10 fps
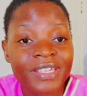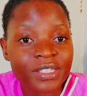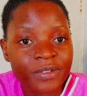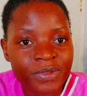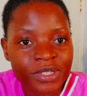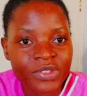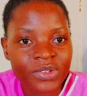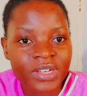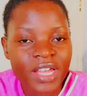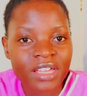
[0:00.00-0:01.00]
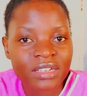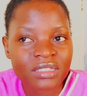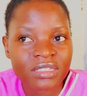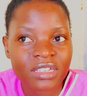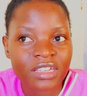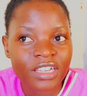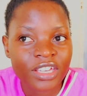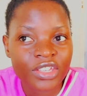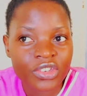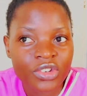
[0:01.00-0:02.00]
festive season, and
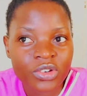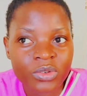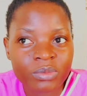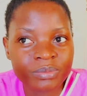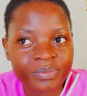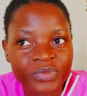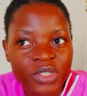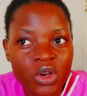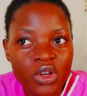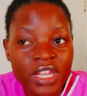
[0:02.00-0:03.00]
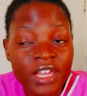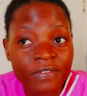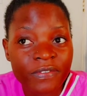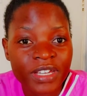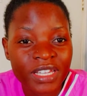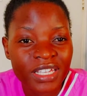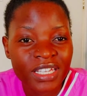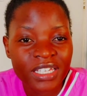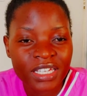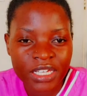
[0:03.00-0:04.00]
you know, almost on every
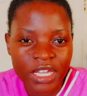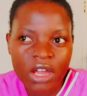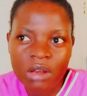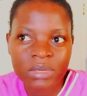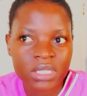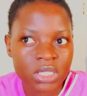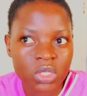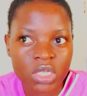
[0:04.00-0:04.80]
online